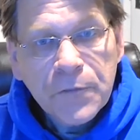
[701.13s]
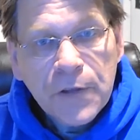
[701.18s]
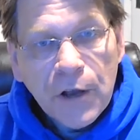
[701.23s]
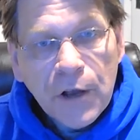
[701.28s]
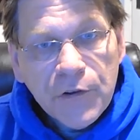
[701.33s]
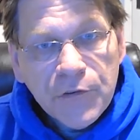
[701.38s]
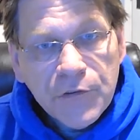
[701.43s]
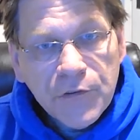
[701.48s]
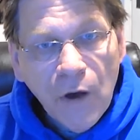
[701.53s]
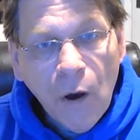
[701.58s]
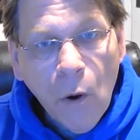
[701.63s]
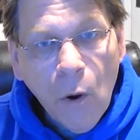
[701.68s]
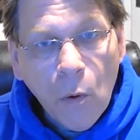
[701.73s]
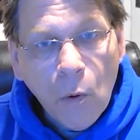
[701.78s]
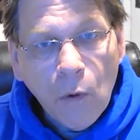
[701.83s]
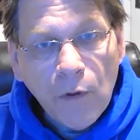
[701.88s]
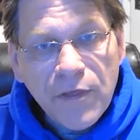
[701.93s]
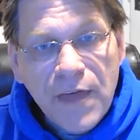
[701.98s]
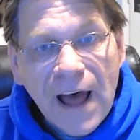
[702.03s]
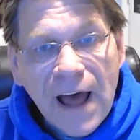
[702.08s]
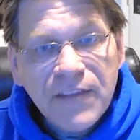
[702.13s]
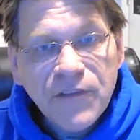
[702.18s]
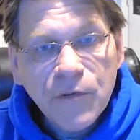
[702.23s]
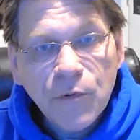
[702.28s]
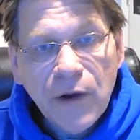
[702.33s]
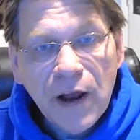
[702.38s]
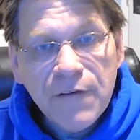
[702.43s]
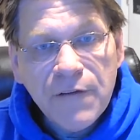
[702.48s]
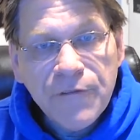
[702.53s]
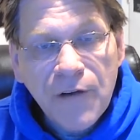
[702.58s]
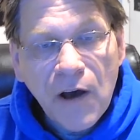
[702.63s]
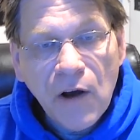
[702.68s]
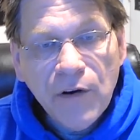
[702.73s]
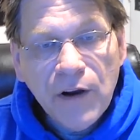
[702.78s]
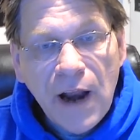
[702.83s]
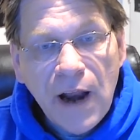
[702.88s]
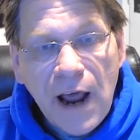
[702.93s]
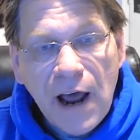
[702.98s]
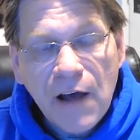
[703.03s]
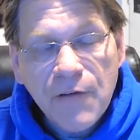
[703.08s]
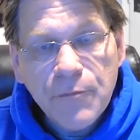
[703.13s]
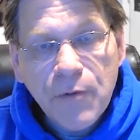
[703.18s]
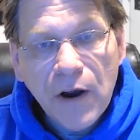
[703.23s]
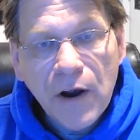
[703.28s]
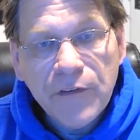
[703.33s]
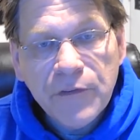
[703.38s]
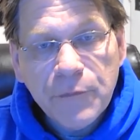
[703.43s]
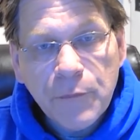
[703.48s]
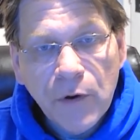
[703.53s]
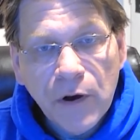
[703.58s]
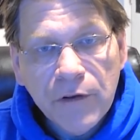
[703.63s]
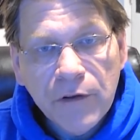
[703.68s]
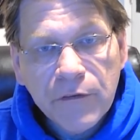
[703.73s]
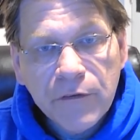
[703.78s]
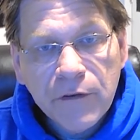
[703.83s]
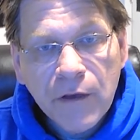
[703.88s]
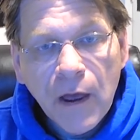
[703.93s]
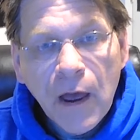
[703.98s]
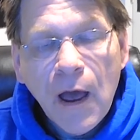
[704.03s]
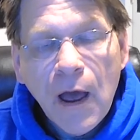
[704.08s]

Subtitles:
So that's what I found at Half Price Books